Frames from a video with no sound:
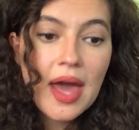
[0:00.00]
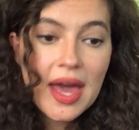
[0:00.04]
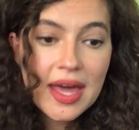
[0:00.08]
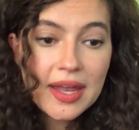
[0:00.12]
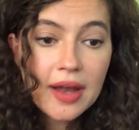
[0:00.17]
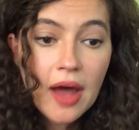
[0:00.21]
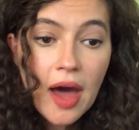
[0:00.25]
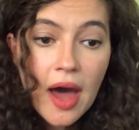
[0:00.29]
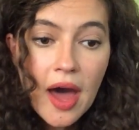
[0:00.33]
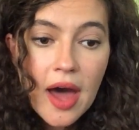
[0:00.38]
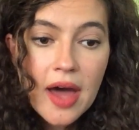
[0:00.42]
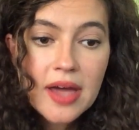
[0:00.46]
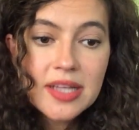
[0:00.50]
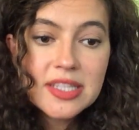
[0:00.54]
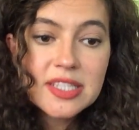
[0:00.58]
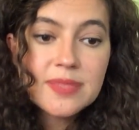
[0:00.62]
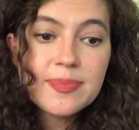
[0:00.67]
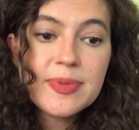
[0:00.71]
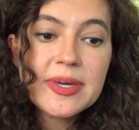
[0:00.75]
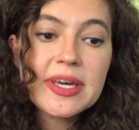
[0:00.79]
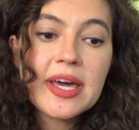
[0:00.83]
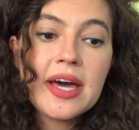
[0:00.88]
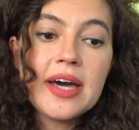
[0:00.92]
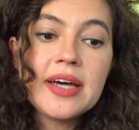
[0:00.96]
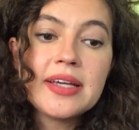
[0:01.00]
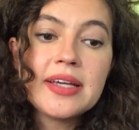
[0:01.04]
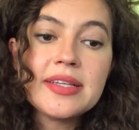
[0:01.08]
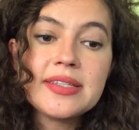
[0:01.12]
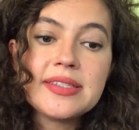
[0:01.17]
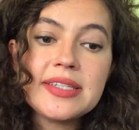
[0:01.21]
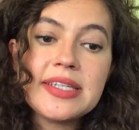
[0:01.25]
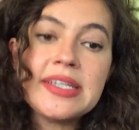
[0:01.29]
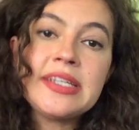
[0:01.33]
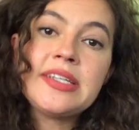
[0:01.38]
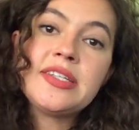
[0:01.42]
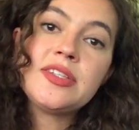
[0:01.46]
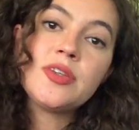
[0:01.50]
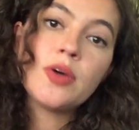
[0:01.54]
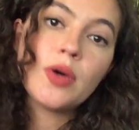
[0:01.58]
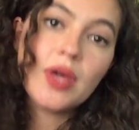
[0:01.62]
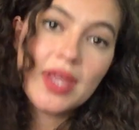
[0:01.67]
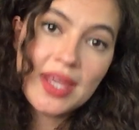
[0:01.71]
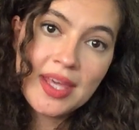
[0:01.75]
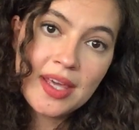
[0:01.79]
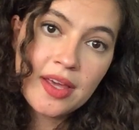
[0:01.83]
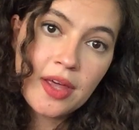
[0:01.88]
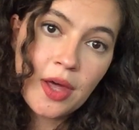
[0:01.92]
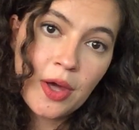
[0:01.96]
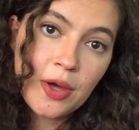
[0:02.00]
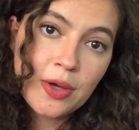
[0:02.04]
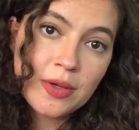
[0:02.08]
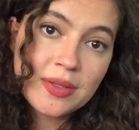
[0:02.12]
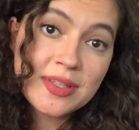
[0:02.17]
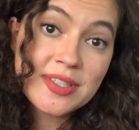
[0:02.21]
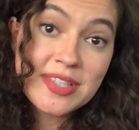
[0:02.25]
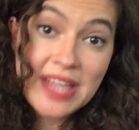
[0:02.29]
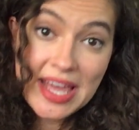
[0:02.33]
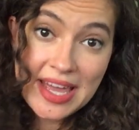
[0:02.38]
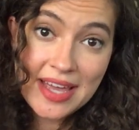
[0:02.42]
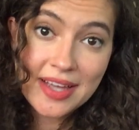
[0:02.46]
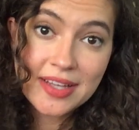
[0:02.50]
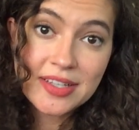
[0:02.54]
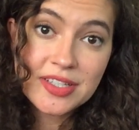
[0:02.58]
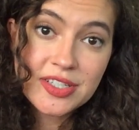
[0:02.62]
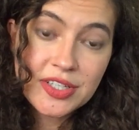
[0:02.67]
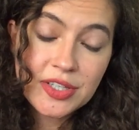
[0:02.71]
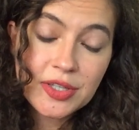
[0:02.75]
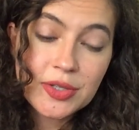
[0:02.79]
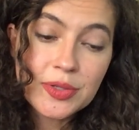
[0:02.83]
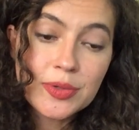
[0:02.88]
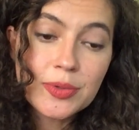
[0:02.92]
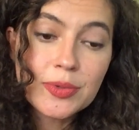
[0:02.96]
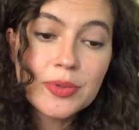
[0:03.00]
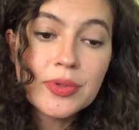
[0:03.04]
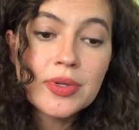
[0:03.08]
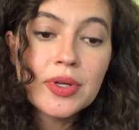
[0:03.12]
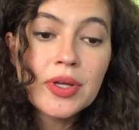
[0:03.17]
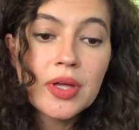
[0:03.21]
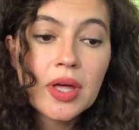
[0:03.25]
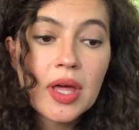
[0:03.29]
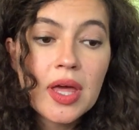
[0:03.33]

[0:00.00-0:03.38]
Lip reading: It hurts because it is your ego saying to you,